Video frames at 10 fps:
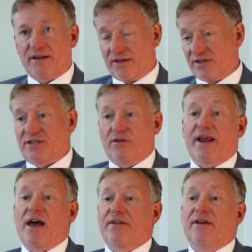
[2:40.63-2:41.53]

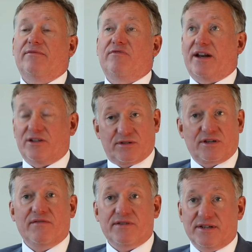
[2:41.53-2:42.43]
other financial
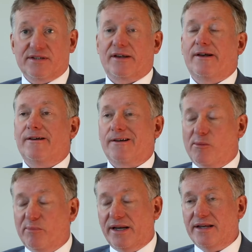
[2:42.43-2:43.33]
services
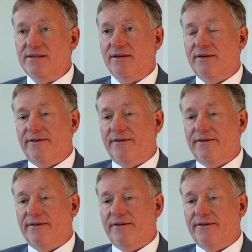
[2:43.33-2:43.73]
companies.